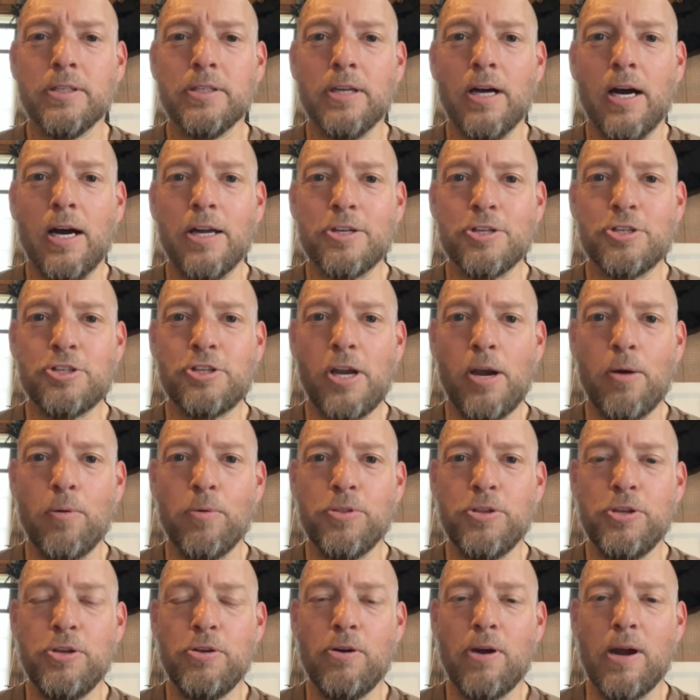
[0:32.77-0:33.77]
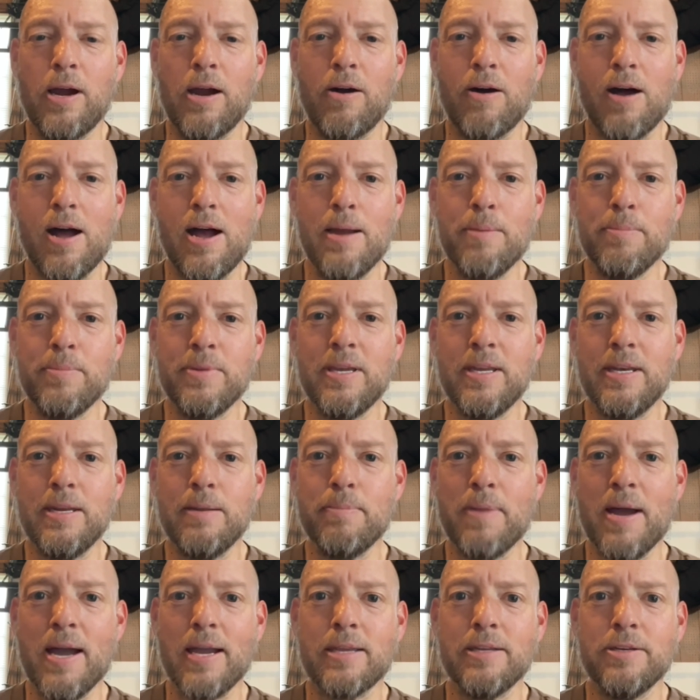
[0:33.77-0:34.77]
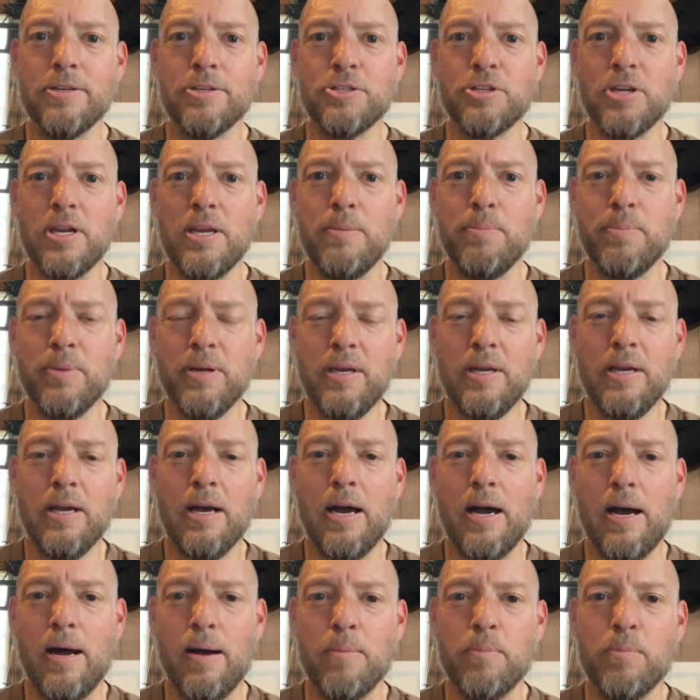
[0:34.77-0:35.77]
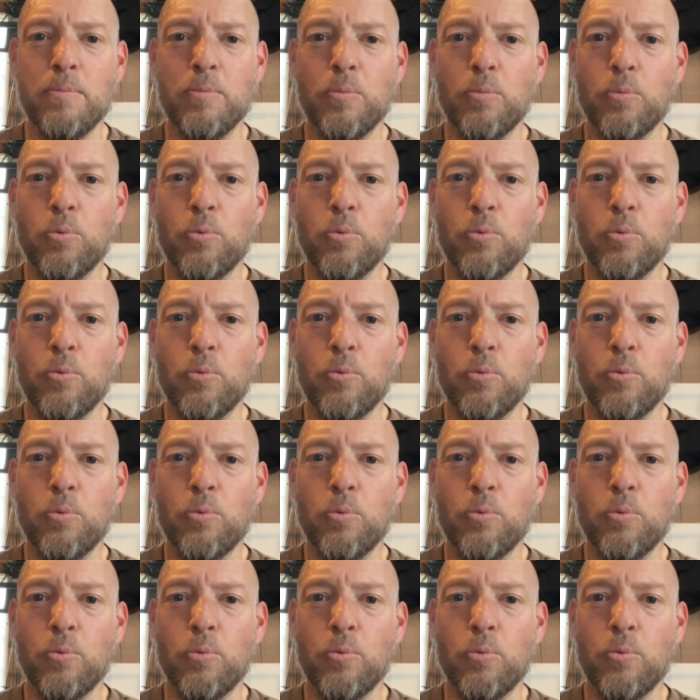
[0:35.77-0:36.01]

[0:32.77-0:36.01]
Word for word: uh, to share with you how I'm getting back into shape um,